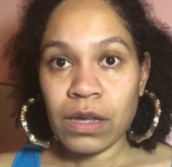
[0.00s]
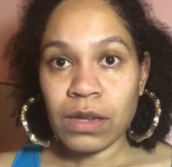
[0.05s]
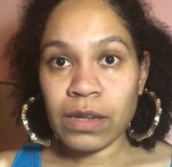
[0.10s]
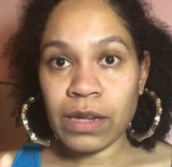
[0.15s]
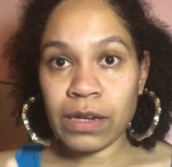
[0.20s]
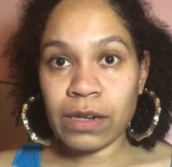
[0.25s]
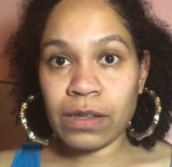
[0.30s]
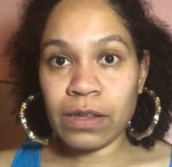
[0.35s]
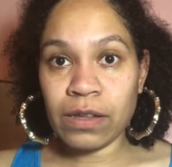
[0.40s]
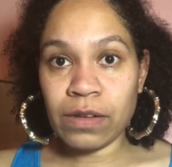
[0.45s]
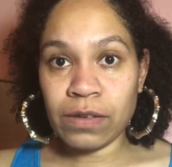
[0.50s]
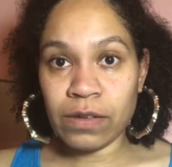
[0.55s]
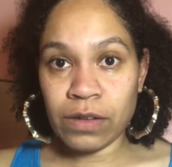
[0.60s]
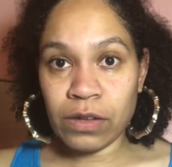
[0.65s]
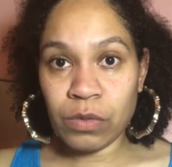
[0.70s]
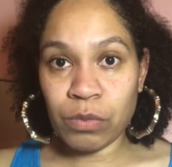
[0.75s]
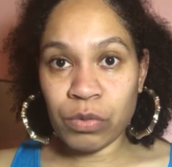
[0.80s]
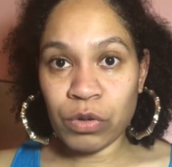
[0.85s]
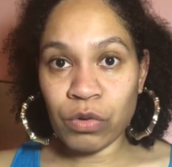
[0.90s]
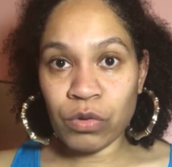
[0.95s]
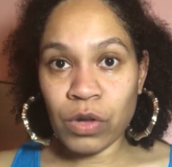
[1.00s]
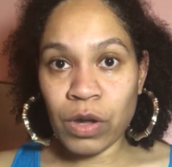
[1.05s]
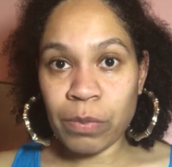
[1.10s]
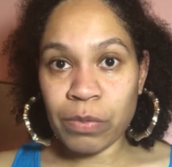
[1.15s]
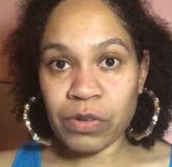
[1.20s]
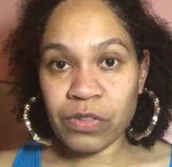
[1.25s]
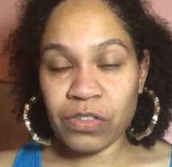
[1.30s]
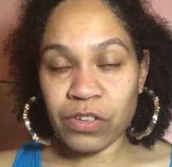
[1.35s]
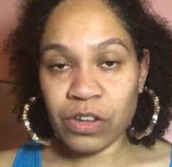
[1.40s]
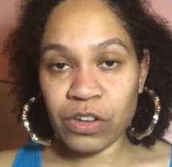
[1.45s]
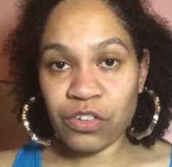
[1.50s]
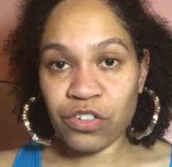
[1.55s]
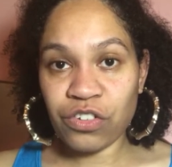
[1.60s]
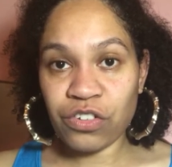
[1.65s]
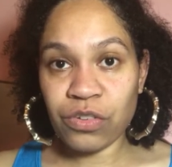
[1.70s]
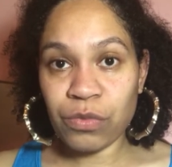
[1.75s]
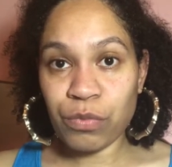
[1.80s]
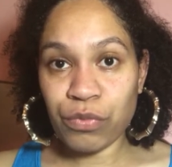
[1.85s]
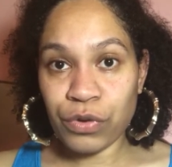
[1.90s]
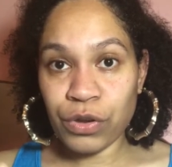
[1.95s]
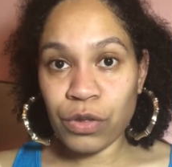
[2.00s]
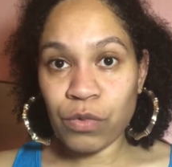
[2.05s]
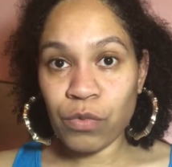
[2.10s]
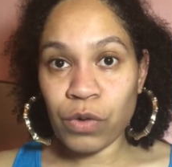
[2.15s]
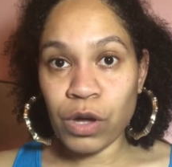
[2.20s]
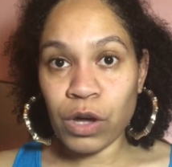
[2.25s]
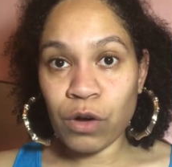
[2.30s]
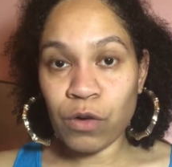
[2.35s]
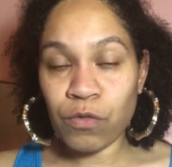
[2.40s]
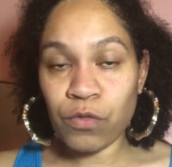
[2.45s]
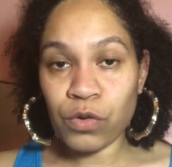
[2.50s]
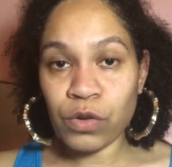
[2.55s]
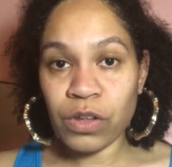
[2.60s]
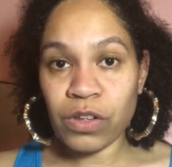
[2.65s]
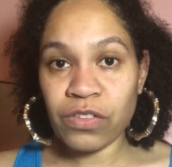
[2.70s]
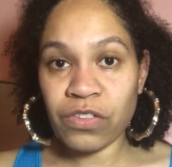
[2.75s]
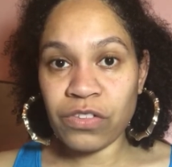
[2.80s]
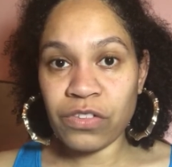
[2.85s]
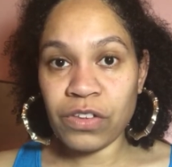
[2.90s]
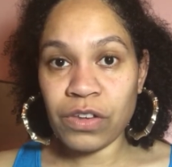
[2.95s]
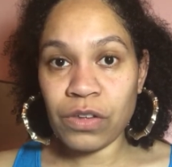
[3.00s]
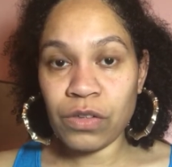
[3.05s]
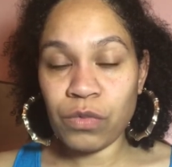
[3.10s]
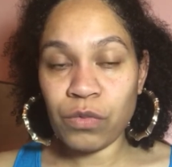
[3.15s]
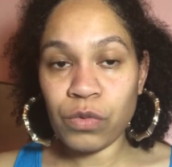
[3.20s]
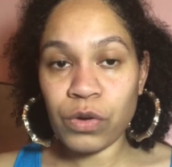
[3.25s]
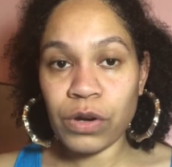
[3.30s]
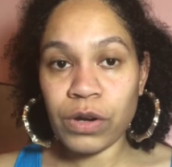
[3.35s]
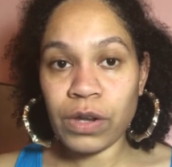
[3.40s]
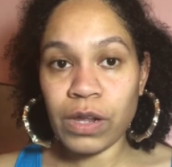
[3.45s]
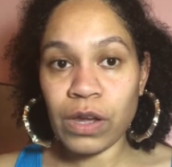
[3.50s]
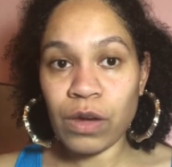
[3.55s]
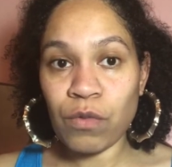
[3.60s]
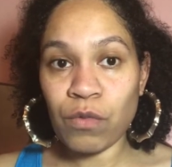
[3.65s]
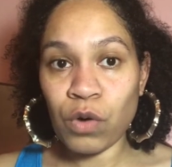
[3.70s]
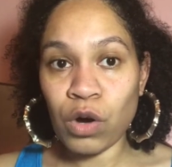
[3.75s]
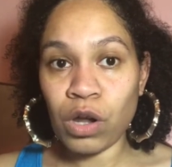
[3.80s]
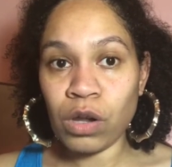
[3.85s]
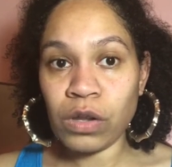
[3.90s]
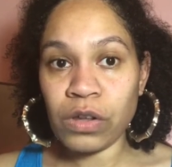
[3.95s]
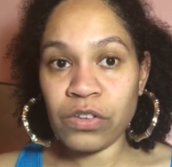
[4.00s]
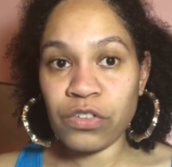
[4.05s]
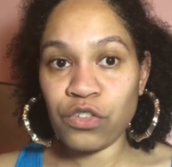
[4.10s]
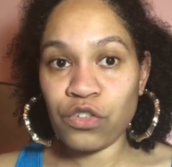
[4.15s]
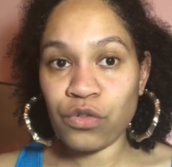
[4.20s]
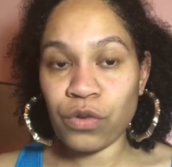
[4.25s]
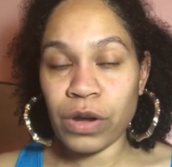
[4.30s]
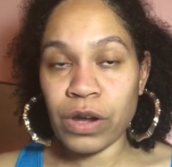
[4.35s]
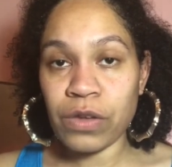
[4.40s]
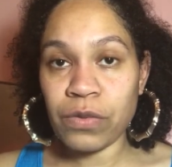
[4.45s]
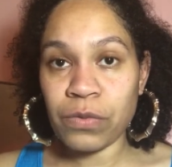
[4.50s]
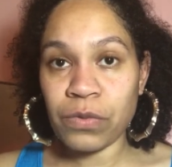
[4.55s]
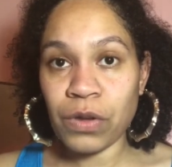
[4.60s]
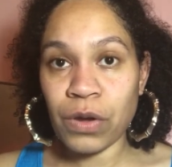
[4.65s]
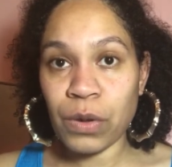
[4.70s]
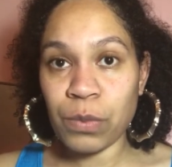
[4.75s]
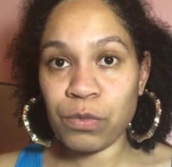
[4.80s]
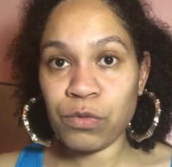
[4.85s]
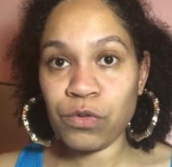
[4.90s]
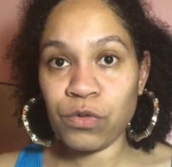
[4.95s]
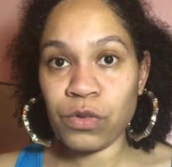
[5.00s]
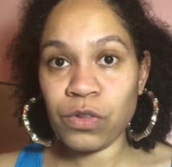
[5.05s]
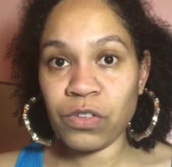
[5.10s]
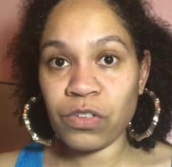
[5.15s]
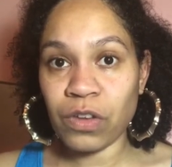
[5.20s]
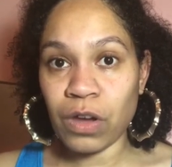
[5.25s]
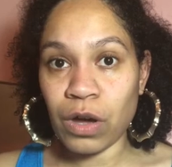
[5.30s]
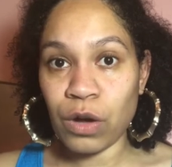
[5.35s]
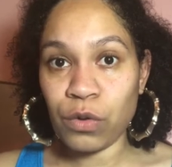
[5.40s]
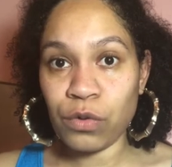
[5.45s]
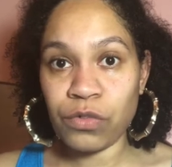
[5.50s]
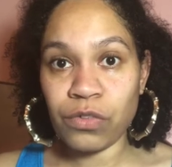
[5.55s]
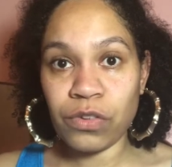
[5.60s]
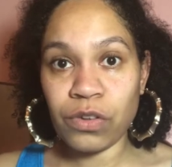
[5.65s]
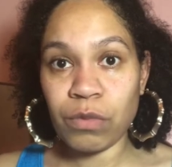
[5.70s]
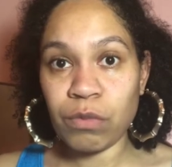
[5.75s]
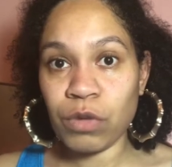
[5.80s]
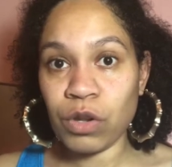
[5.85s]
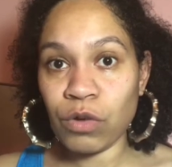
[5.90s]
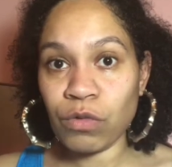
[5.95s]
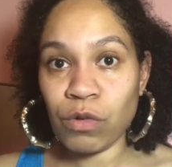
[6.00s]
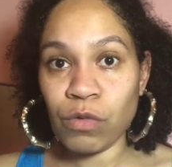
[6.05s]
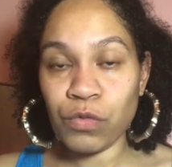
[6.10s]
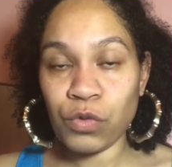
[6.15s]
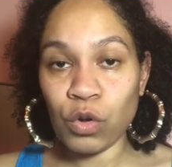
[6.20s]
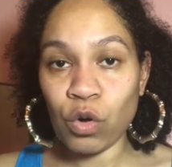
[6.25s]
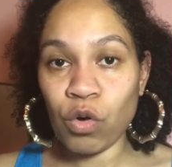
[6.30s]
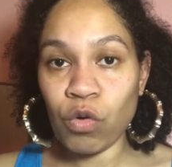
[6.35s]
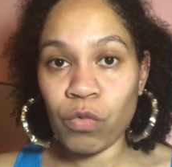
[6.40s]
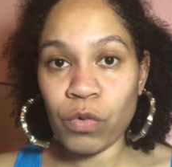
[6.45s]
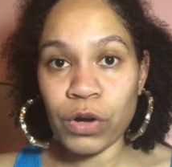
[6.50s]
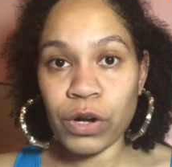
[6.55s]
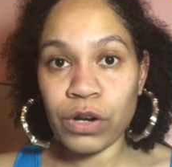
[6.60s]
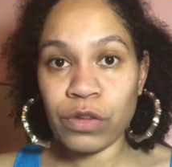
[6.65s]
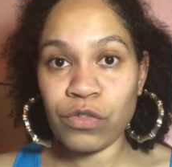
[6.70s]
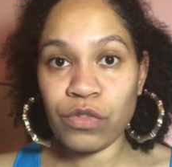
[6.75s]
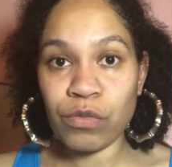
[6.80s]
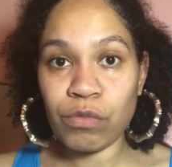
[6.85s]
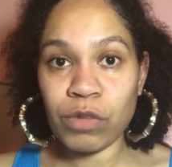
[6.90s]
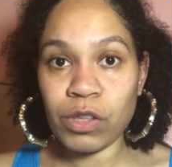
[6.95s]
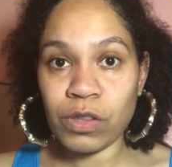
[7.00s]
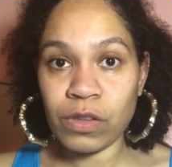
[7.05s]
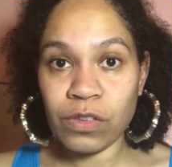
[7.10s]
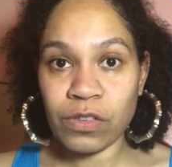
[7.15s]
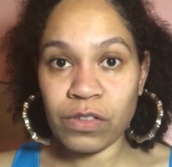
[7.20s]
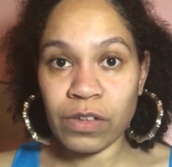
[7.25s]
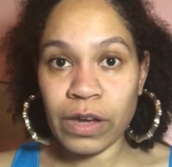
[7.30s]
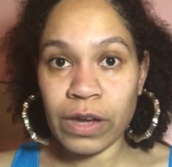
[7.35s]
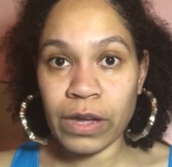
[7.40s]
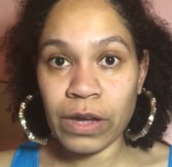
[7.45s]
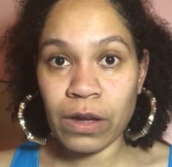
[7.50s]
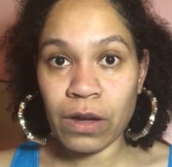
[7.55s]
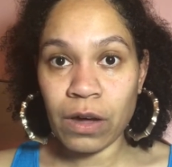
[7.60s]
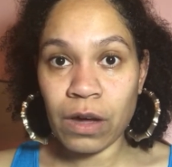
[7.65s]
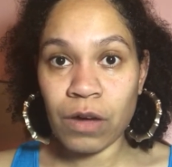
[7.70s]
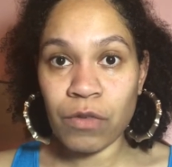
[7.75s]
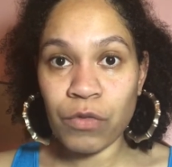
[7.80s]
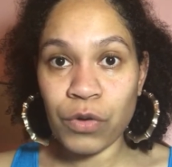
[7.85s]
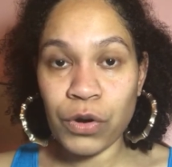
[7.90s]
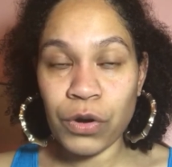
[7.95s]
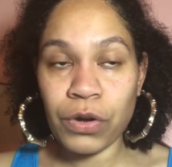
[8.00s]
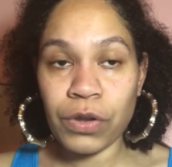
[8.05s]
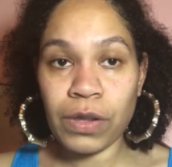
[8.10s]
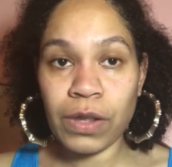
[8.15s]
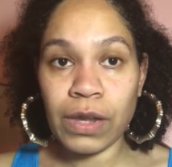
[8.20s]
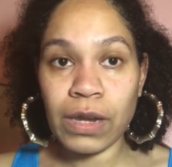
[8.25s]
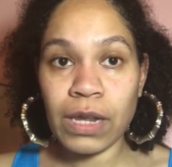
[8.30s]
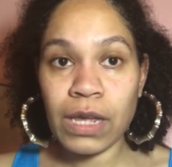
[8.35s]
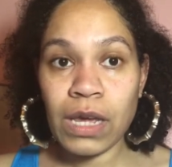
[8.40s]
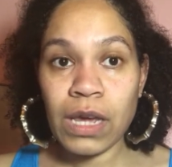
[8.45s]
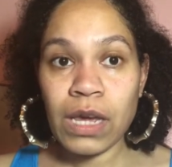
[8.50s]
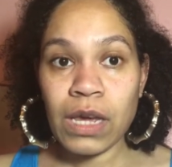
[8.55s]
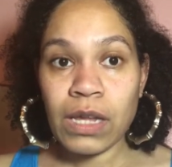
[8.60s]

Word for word: that he did build up attention pretty well for that scene where like Wallace drives up to this house in the middle of nowhere to meet this guy Howard, and